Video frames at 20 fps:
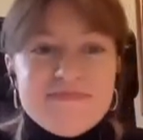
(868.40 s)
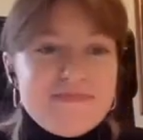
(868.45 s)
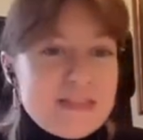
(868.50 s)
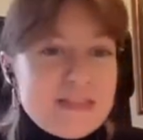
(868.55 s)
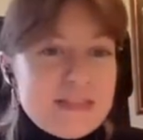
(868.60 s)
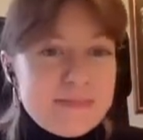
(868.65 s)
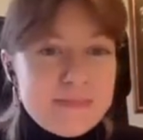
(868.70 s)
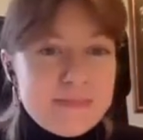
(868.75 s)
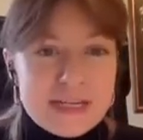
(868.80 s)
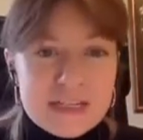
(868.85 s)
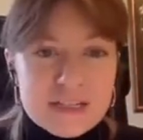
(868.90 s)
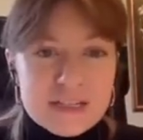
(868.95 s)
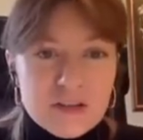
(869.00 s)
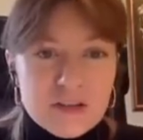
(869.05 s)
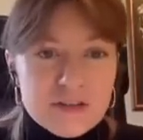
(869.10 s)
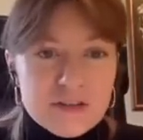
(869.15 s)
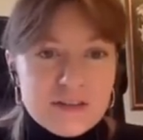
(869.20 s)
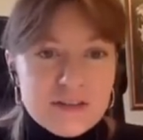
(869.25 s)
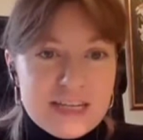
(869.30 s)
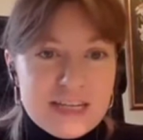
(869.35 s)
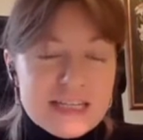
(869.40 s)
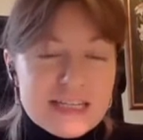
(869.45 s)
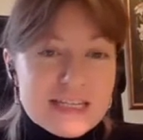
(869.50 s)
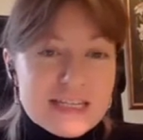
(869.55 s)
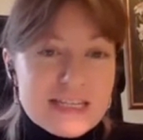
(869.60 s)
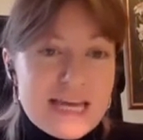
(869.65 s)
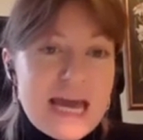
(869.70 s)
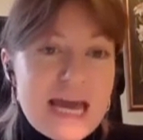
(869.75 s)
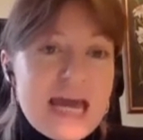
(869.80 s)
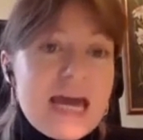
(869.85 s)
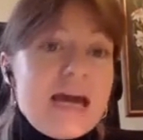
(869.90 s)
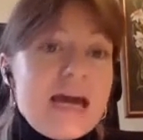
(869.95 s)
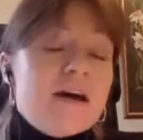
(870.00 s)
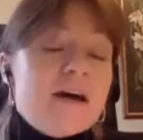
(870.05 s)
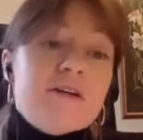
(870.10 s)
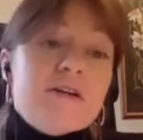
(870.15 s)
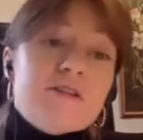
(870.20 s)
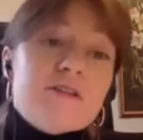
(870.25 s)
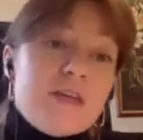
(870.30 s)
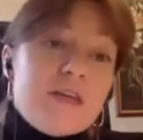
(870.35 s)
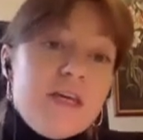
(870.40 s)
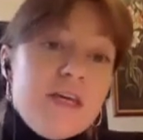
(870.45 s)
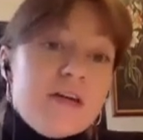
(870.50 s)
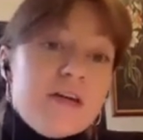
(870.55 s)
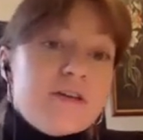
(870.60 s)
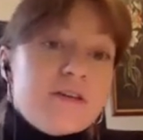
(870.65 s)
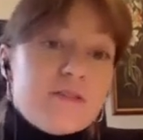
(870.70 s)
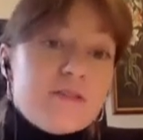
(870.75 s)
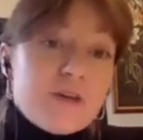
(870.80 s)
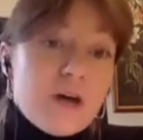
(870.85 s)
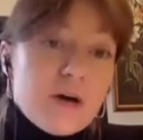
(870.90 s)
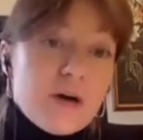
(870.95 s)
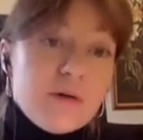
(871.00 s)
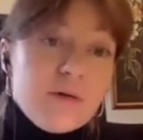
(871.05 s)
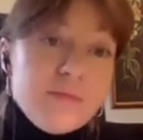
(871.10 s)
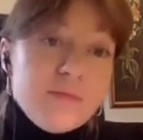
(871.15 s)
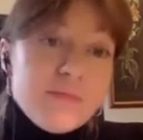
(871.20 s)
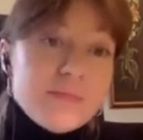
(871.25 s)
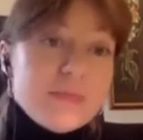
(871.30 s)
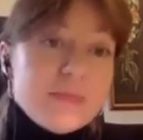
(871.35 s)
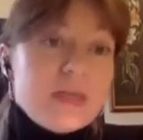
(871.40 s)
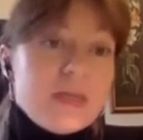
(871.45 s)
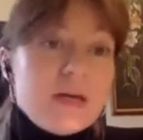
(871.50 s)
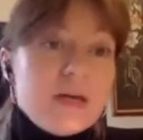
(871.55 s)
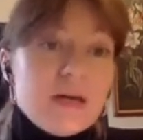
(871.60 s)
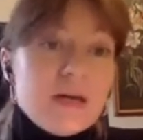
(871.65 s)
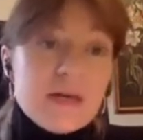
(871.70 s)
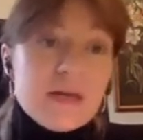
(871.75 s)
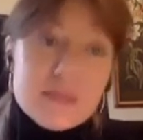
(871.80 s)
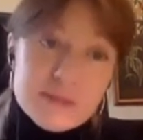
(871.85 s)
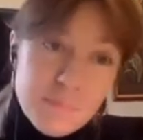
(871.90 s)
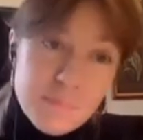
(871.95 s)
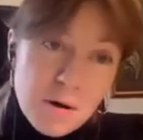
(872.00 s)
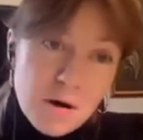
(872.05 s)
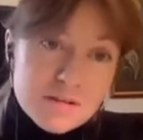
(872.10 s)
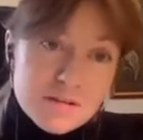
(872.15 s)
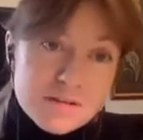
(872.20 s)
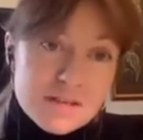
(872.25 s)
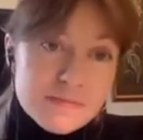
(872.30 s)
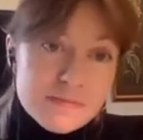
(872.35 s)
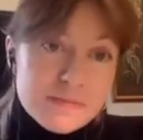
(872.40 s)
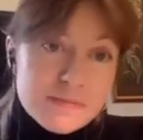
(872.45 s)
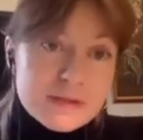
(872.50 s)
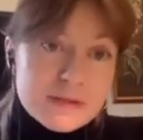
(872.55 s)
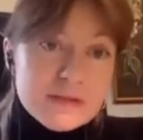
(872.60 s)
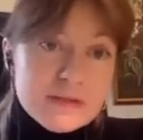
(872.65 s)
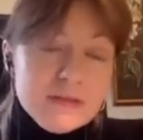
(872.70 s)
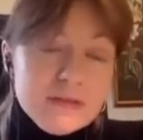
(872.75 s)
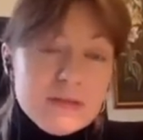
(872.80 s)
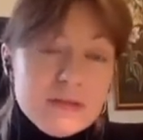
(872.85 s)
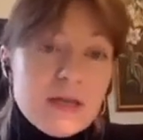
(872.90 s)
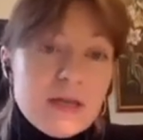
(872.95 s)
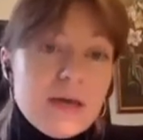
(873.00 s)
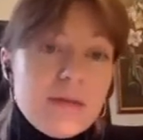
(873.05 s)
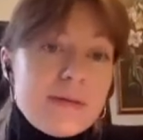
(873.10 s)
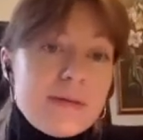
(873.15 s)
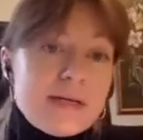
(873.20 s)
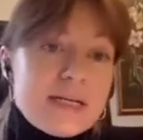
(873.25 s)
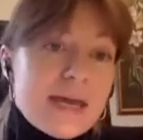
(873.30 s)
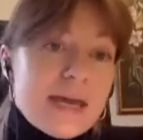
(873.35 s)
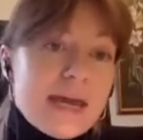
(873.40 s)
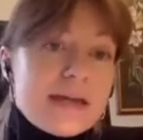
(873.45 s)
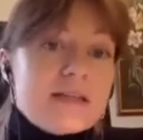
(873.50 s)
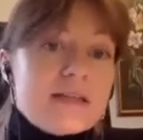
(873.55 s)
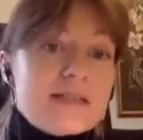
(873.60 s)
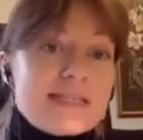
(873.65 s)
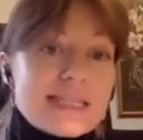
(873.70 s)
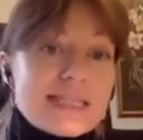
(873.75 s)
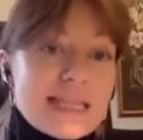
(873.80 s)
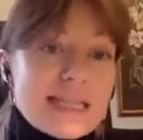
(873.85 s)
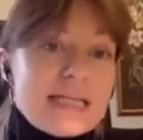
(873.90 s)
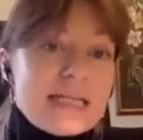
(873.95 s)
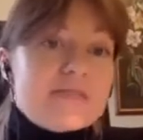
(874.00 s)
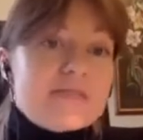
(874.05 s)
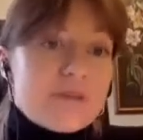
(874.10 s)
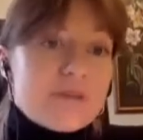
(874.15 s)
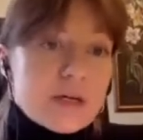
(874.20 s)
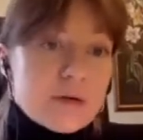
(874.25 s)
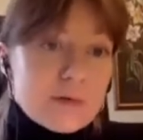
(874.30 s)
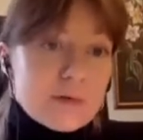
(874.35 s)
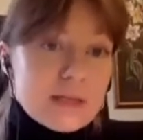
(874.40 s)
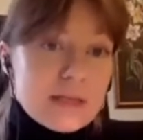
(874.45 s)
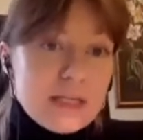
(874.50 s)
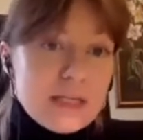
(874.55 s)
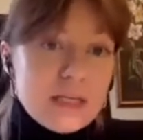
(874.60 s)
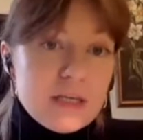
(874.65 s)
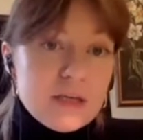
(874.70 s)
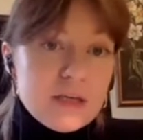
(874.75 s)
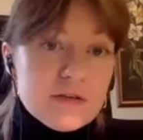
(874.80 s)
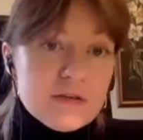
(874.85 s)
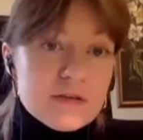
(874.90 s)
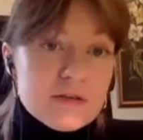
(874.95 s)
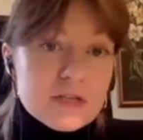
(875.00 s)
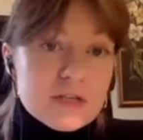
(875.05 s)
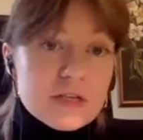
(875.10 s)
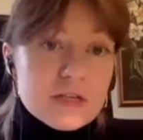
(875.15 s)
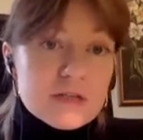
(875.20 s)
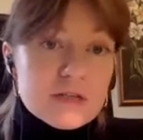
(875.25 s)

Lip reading: better not this. Here though is possible. But again, it's less frequently used than